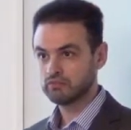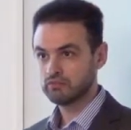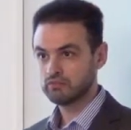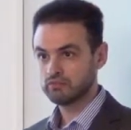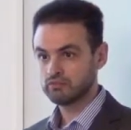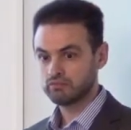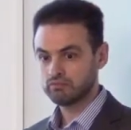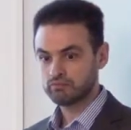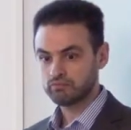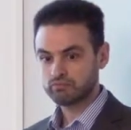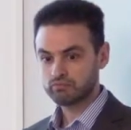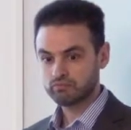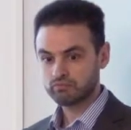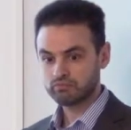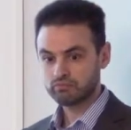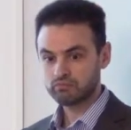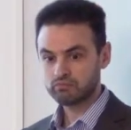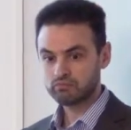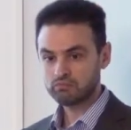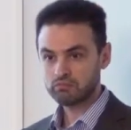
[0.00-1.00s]

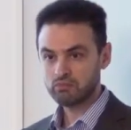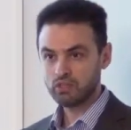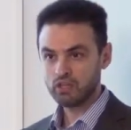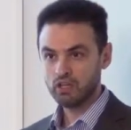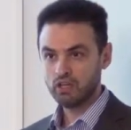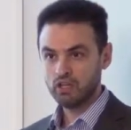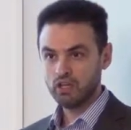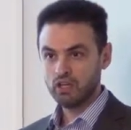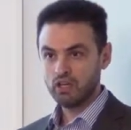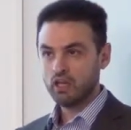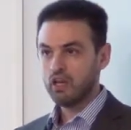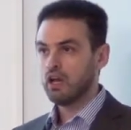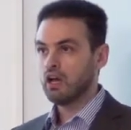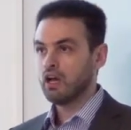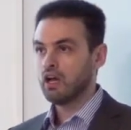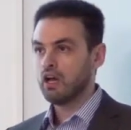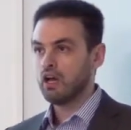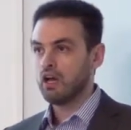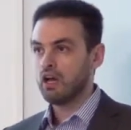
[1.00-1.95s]
Nobody speaks.